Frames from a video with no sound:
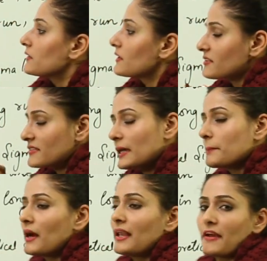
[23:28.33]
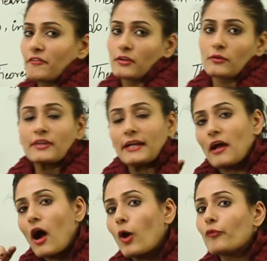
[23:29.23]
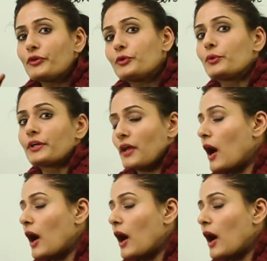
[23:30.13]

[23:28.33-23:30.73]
the sigma level, that how we do it,